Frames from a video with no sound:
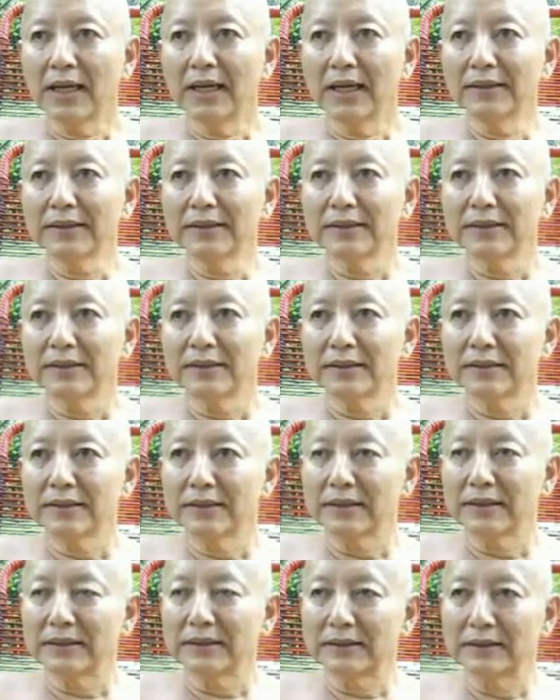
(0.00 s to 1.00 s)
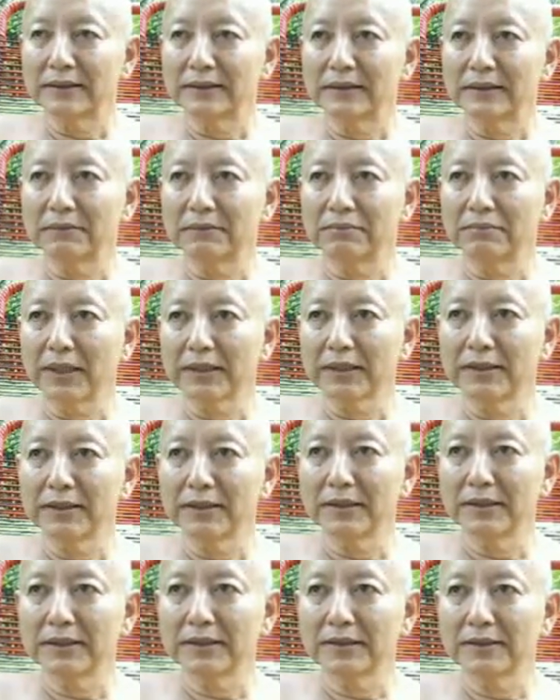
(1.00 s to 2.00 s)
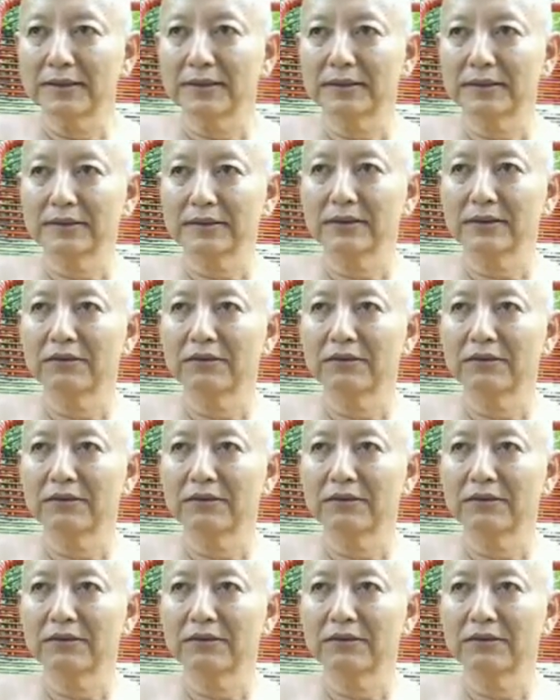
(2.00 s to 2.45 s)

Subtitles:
And this practice